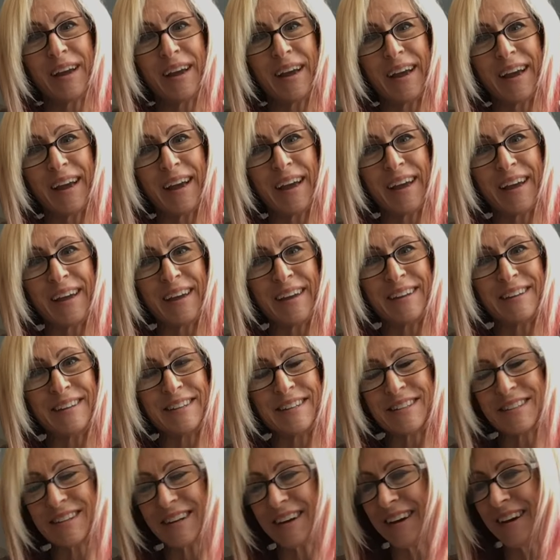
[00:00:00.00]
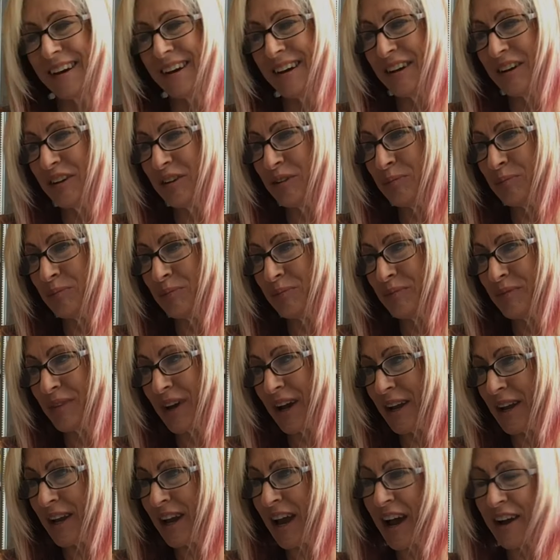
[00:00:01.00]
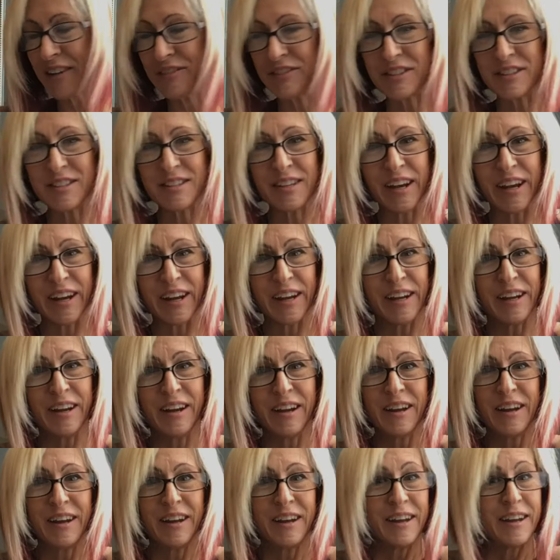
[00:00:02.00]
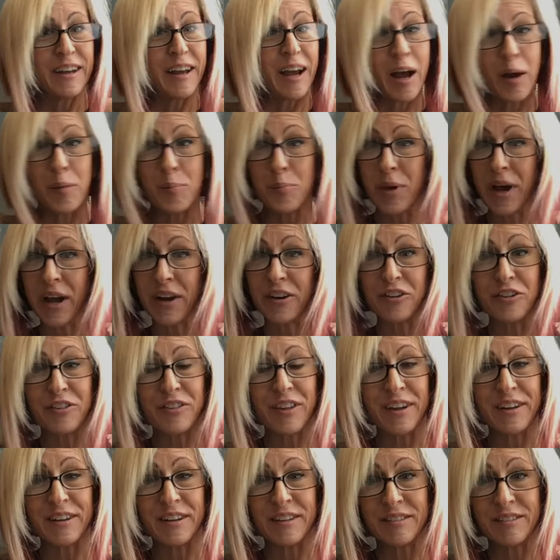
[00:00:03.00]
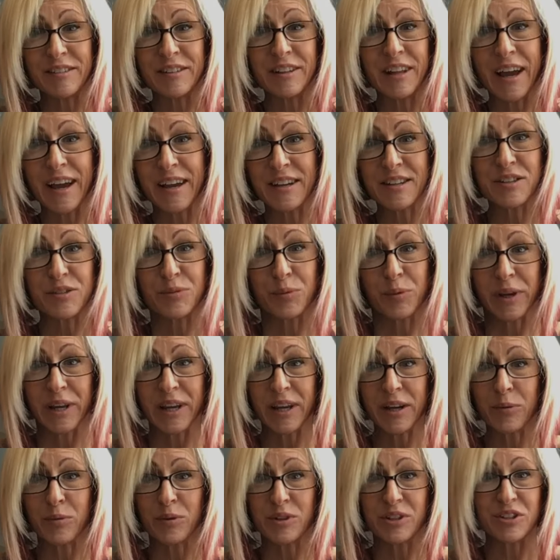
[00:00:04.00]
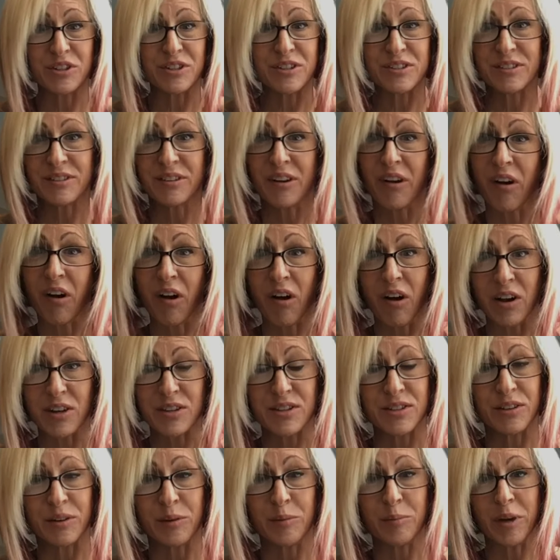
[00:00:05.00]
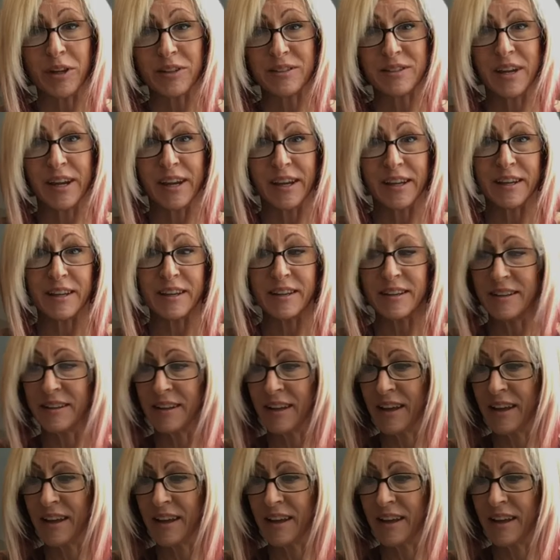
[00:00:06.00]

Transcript: And um, I have to say, I'm better than last week, which is awesome. I'll take it.